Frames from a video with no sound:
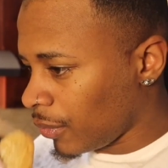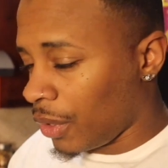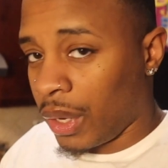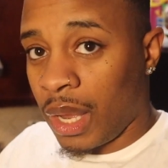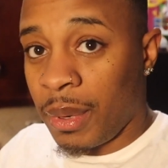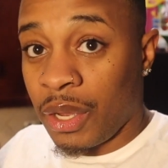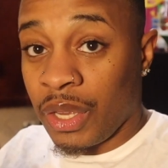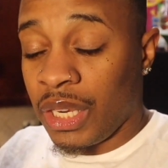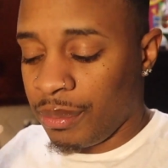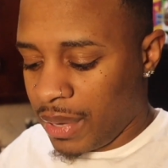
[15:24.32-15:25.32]
Okay, I'm not
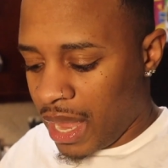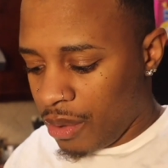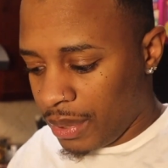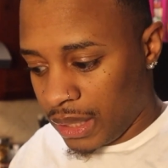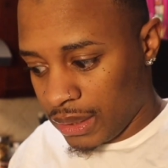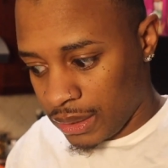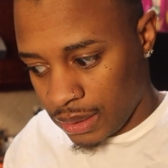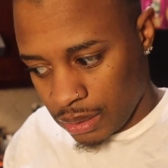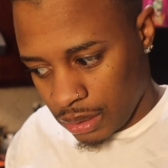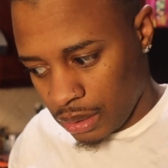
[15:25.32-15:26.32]
gonna eat them now
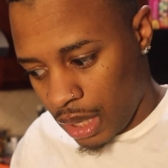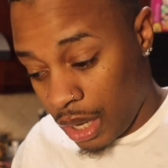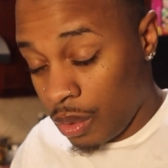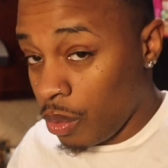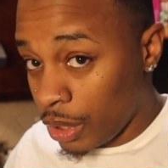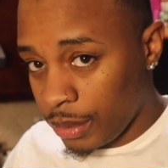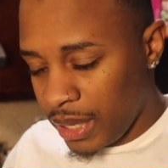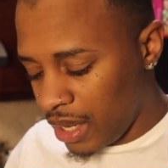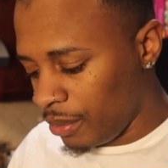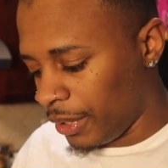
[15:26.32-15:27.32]
because I don't want them
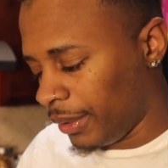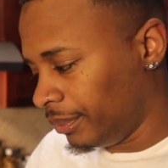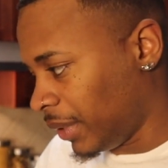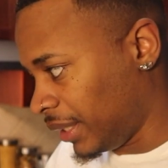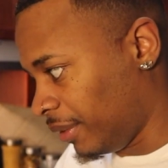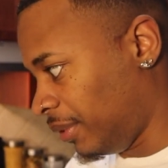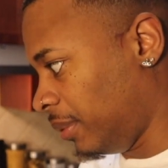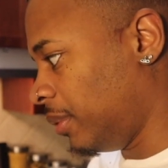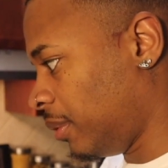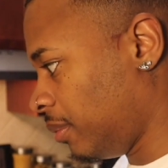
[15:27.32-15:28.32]
now, but I
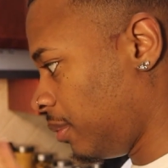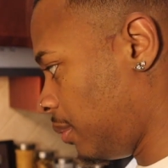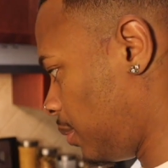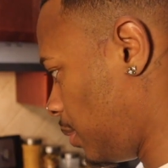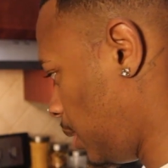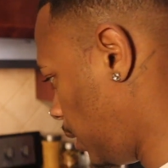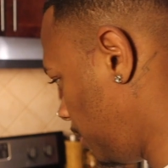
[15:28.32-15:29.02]
definitely gonna eat